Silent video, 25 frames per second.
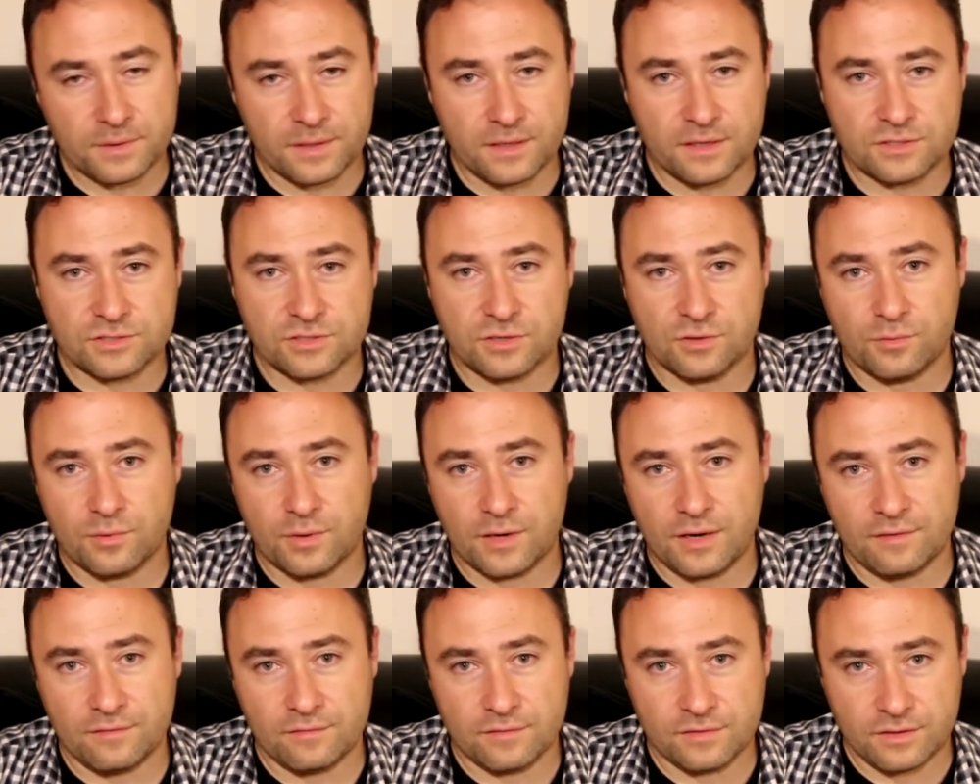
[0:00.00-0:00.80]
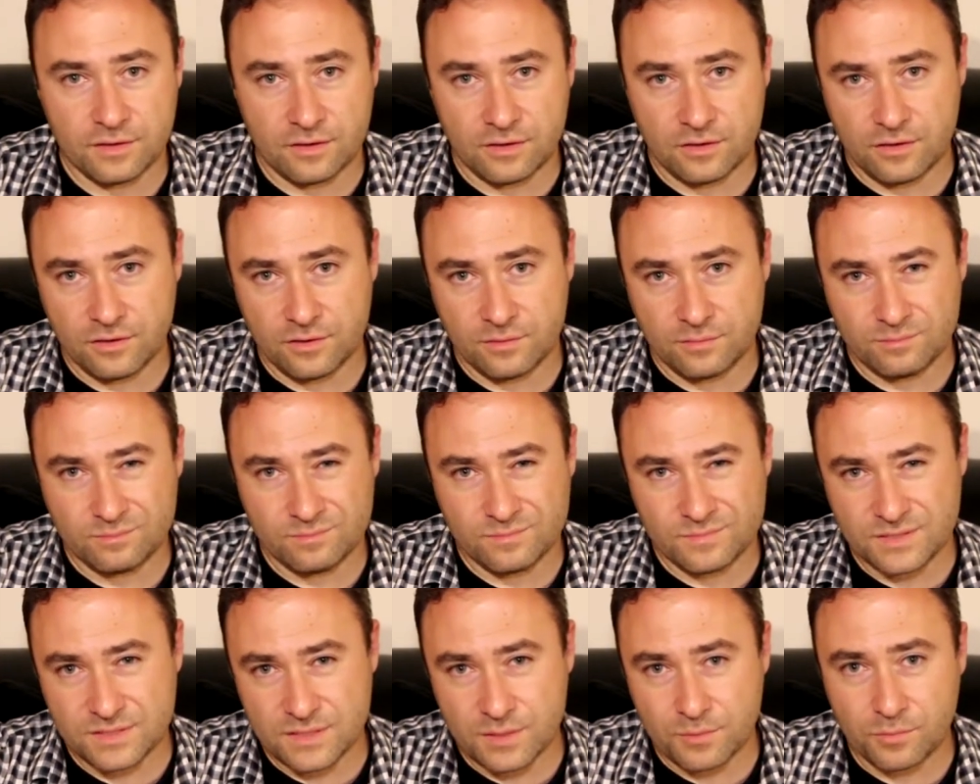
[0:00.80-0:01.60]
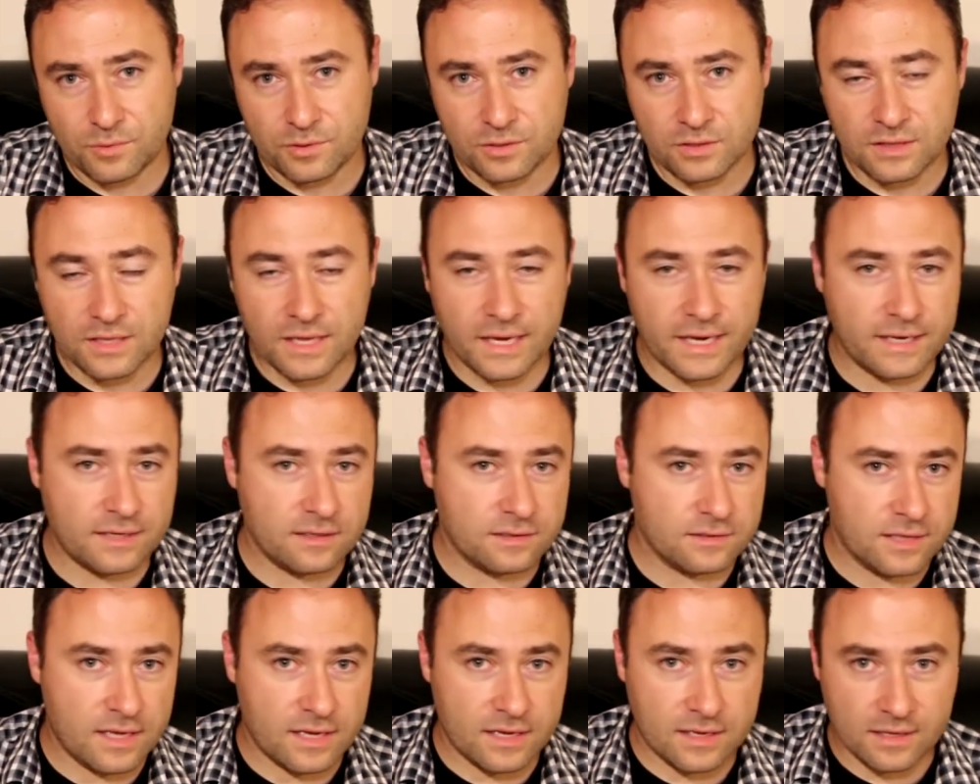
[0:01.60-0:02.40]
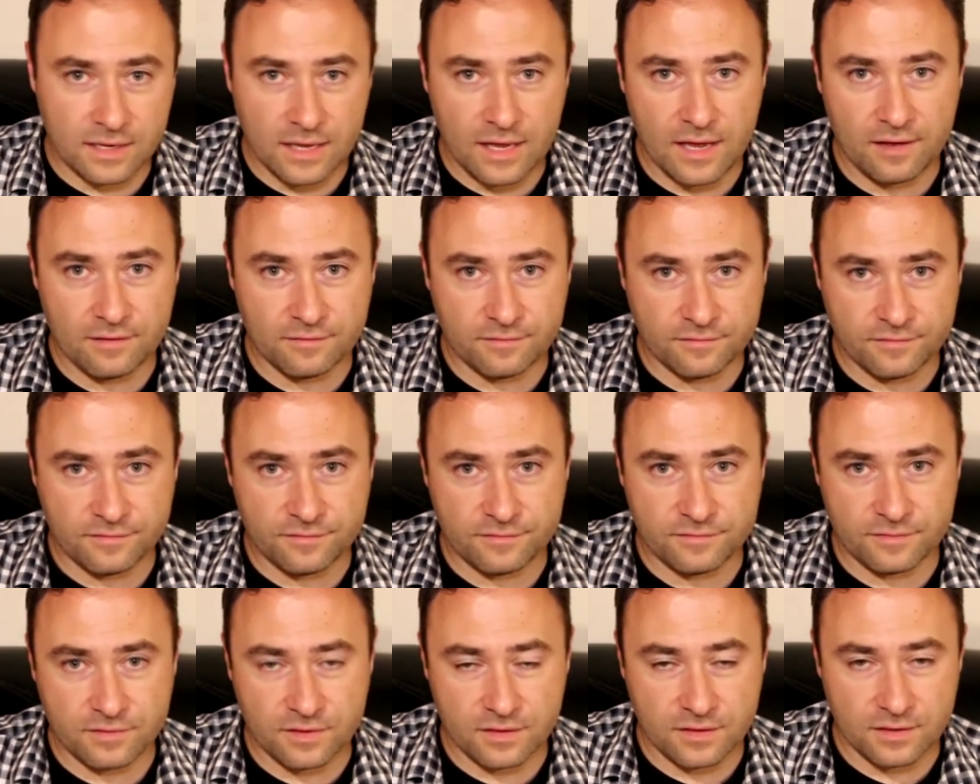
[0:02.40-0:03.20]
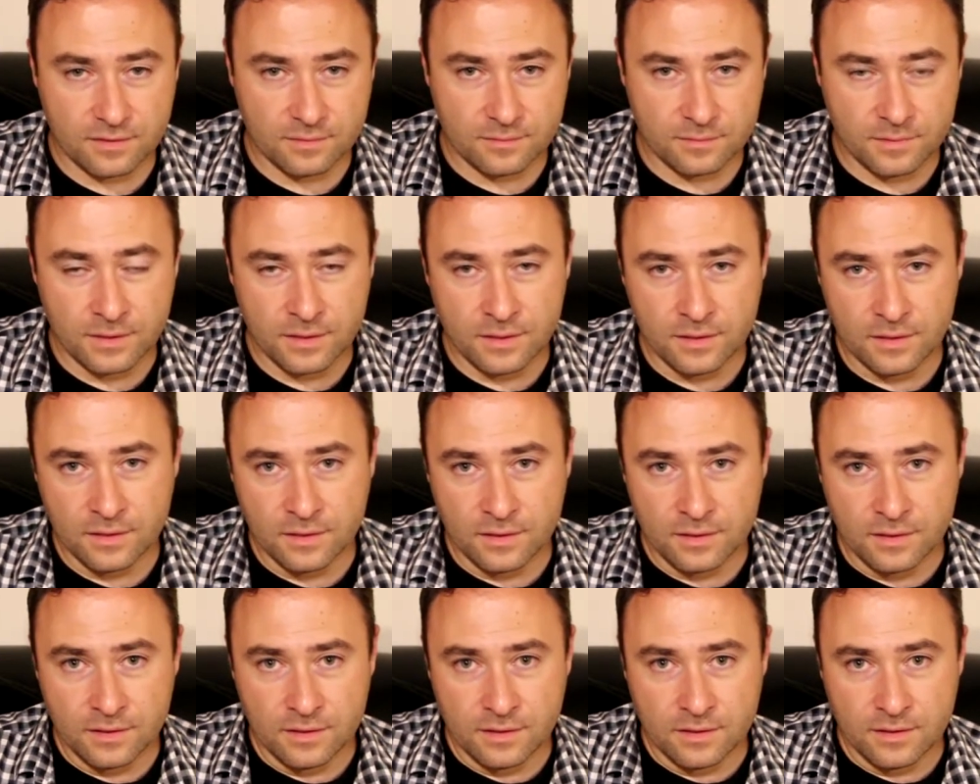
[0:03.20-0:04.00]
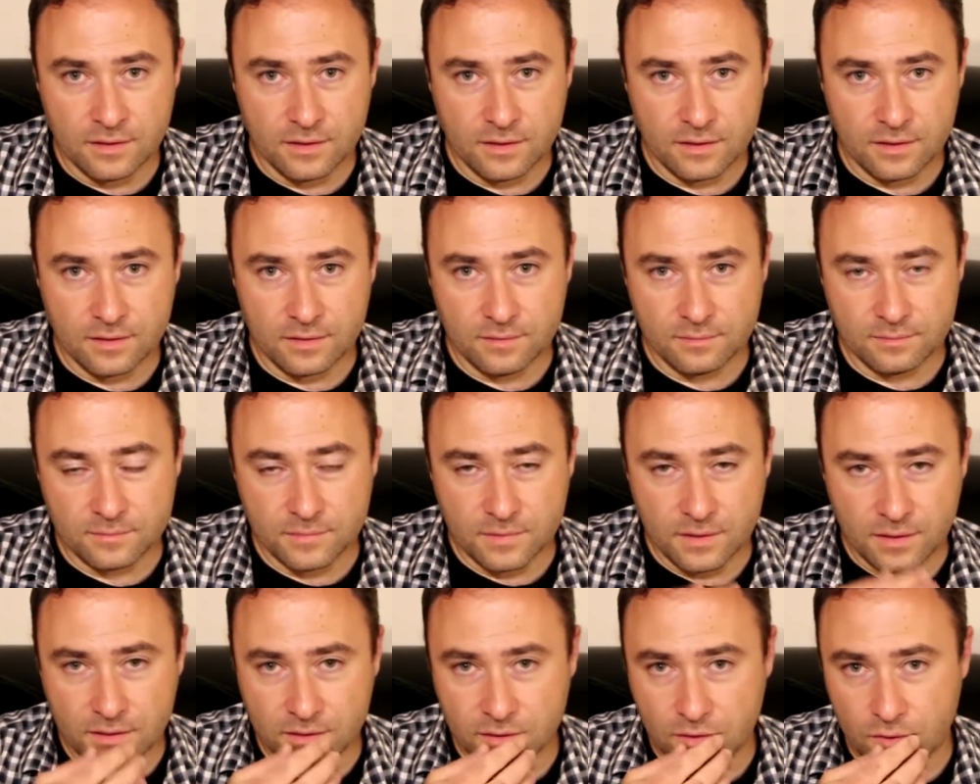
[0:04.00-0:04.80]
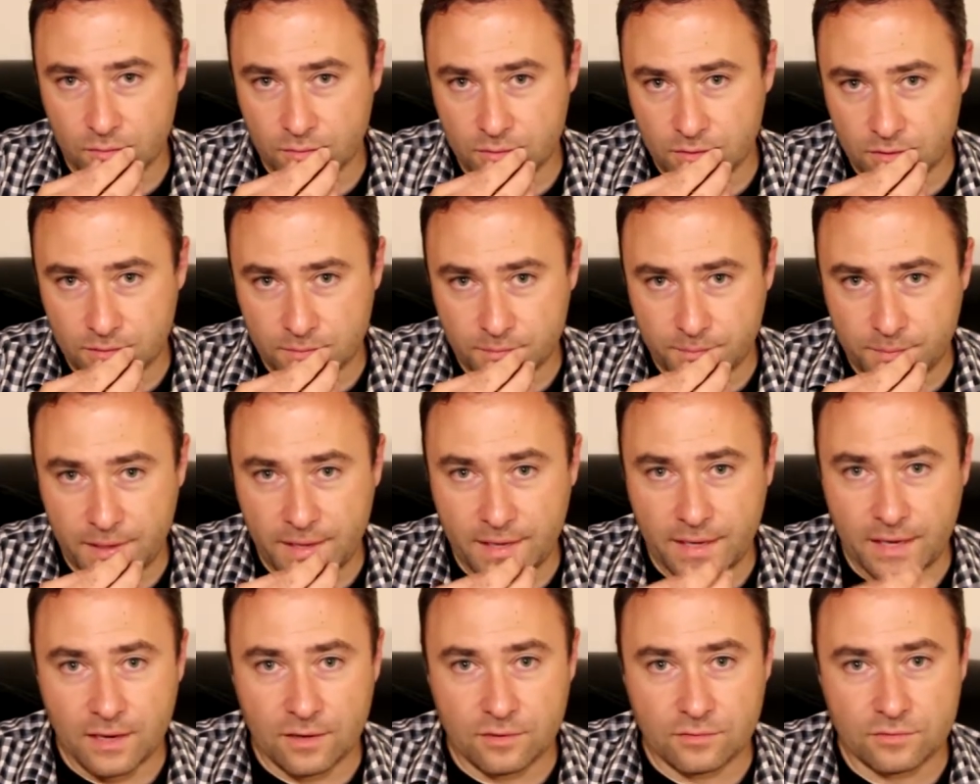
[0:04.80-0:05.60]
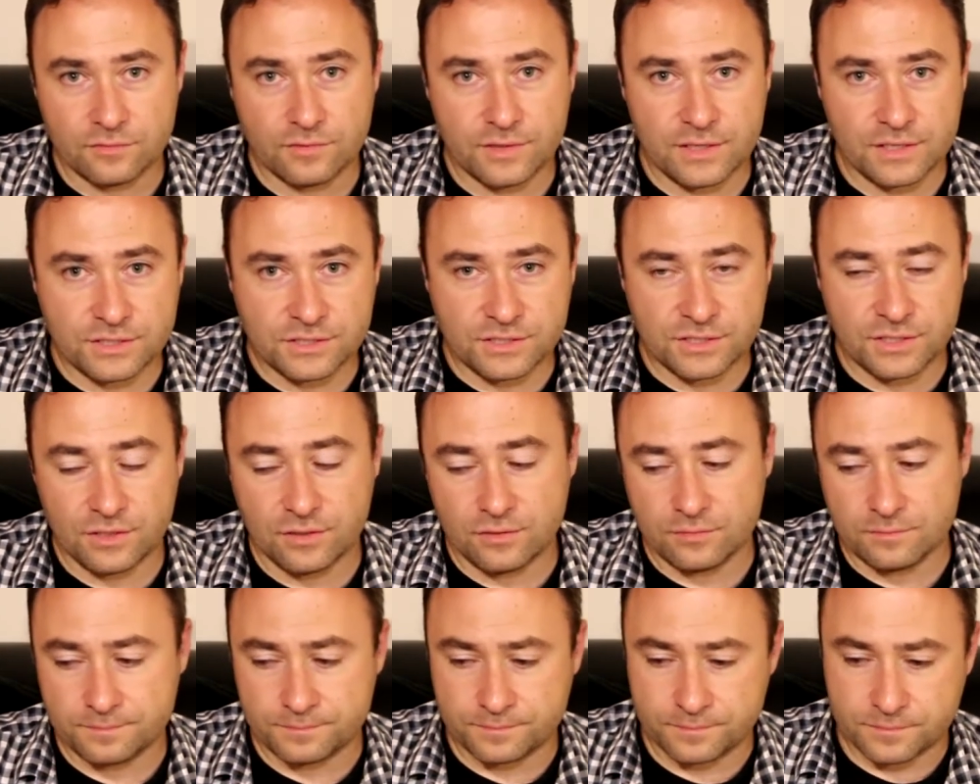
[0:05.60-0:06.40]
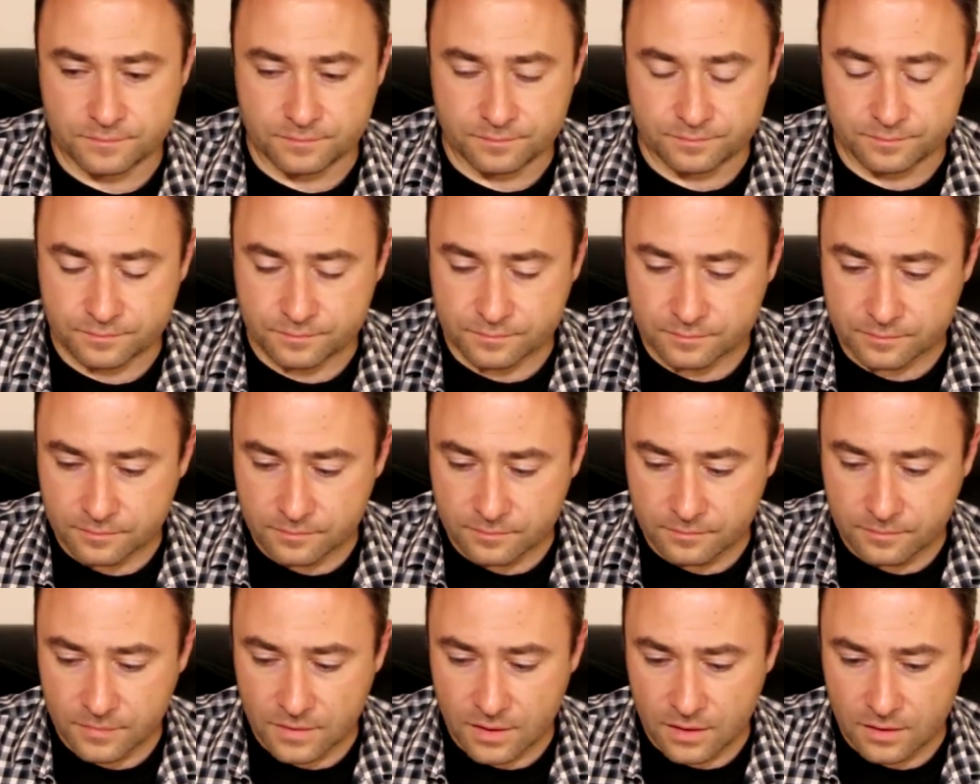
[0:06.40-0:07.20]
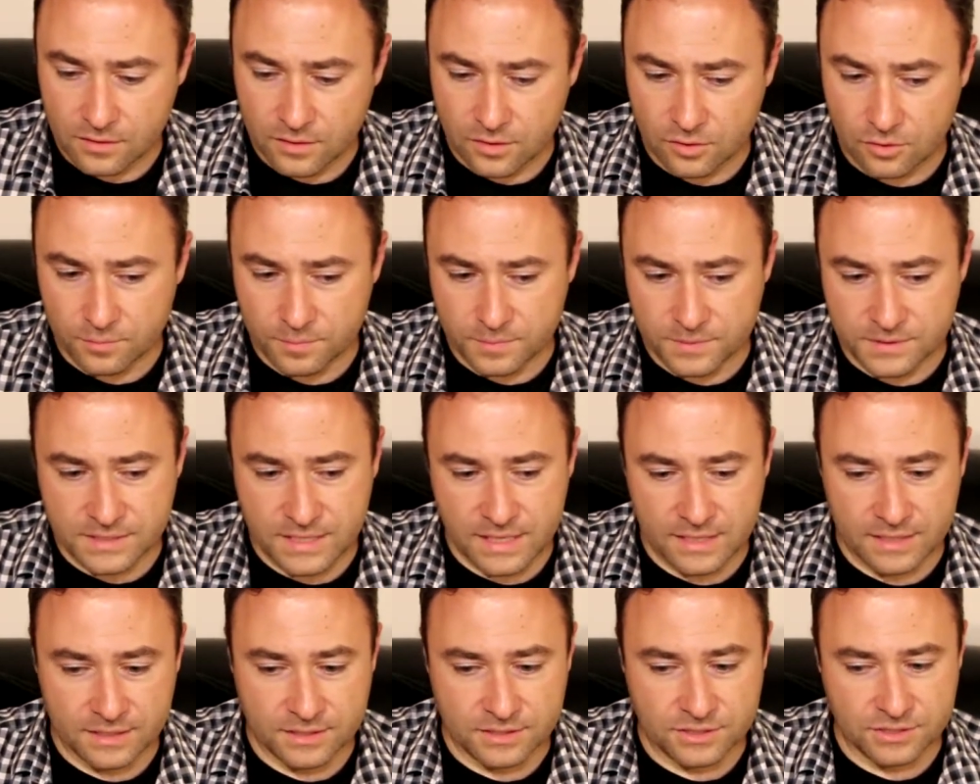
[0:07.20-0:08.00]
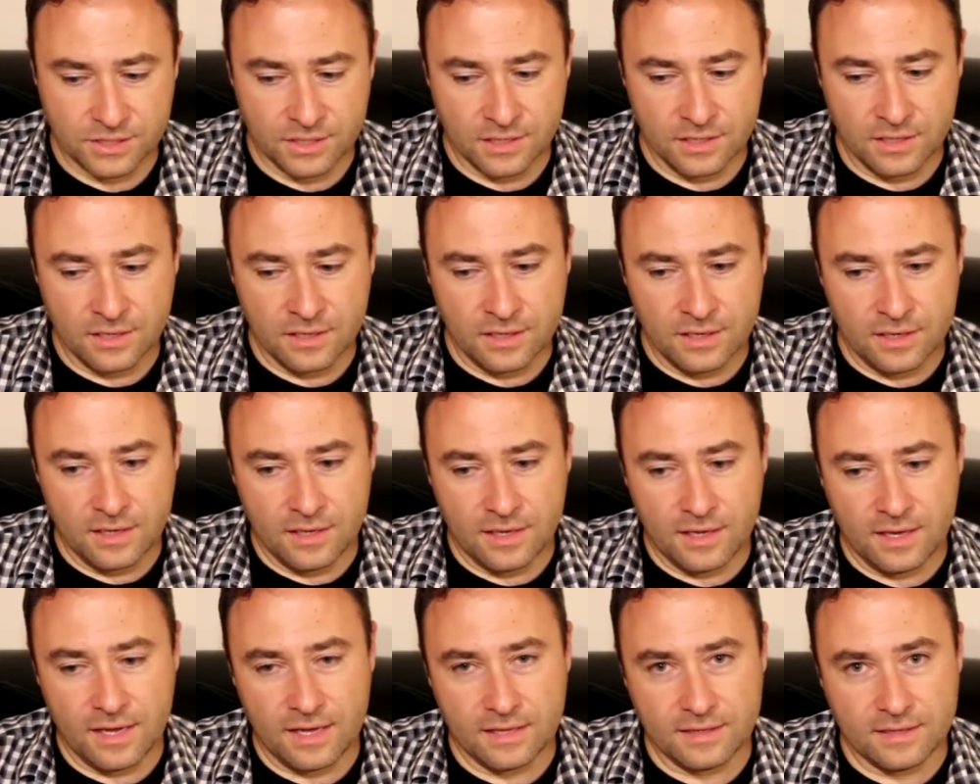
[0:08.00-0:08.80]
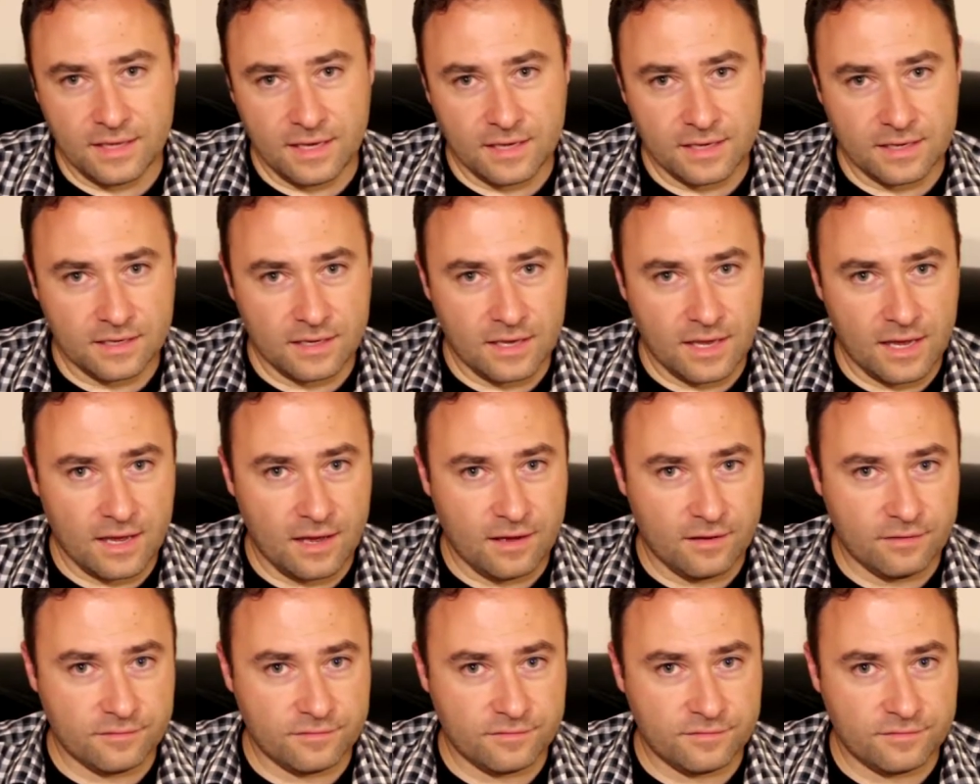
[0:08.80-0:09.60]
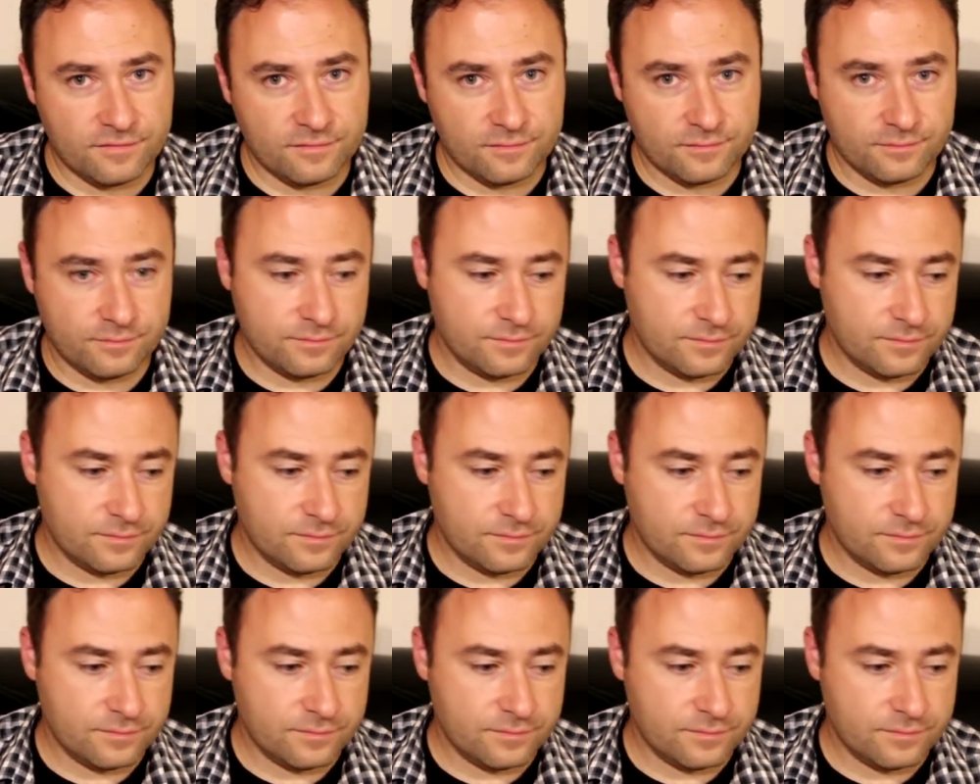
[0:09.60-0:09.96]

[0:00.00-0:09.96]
players or whatever that are somewhat light, they can have a lower payout ratio, a lower percentage, and they can have